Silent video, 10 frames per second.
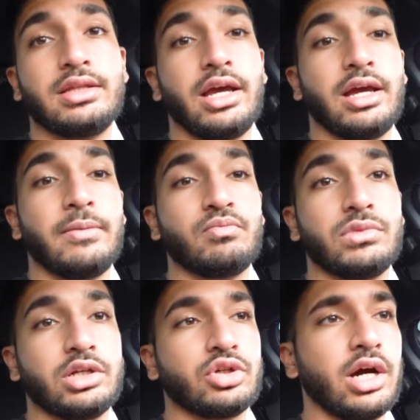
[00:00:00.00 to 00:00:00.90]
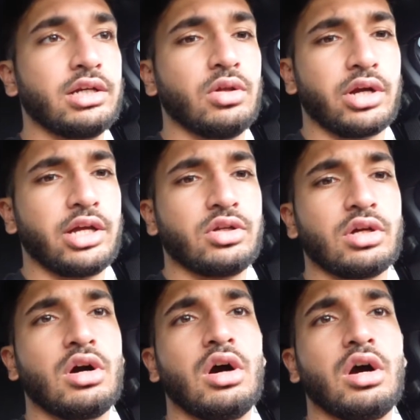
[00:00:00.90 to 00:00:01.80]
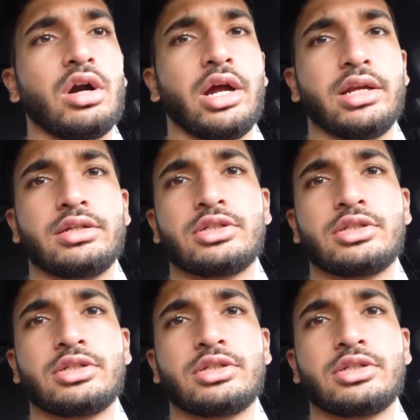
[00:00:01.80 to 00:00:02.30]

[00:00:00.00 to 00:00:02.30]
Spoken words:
They tried looking into the car and